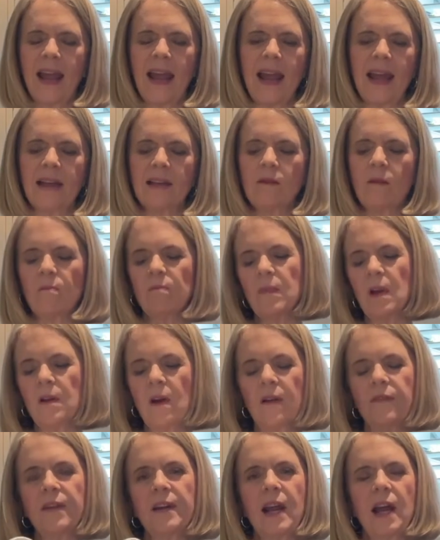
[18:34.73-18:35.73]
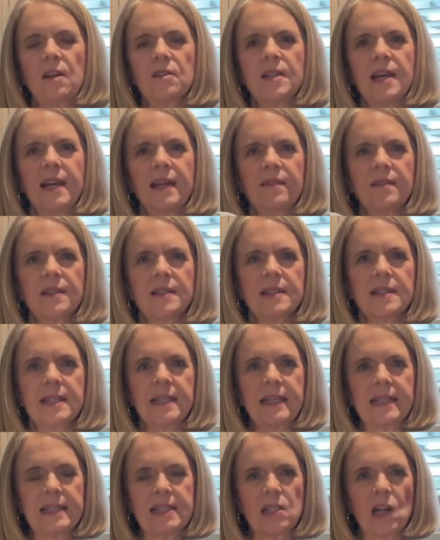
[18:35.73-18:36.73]
and often I'll take this
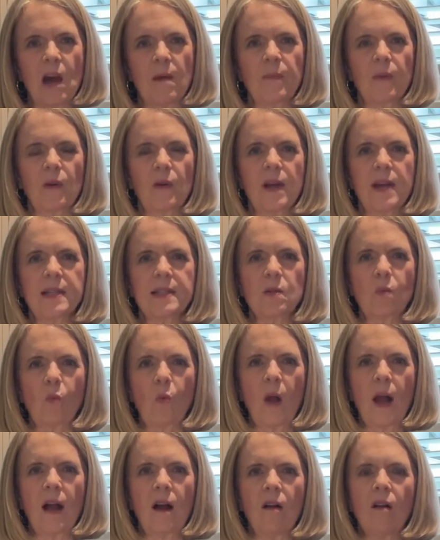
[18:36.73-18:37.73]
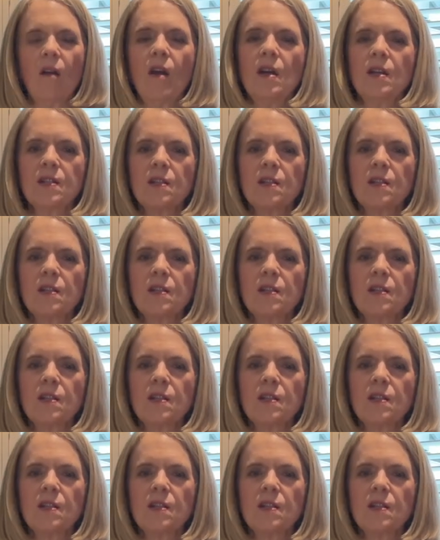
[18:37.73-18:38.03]
sink stopper as well